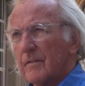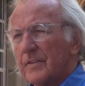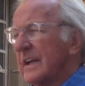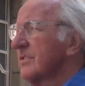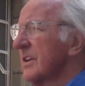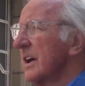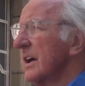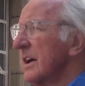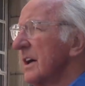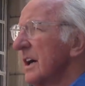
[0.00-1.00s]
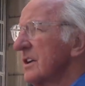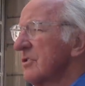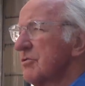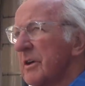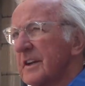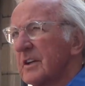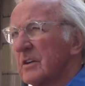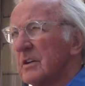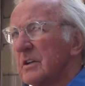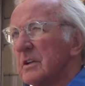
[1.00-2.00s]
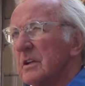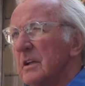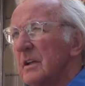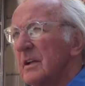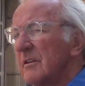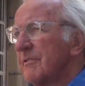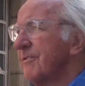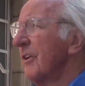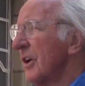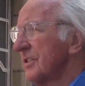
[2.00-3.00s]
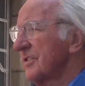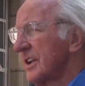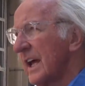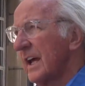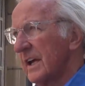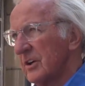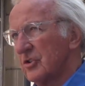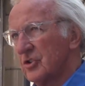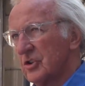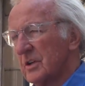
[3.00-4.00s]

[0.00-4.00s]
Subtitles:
That's a critical first stage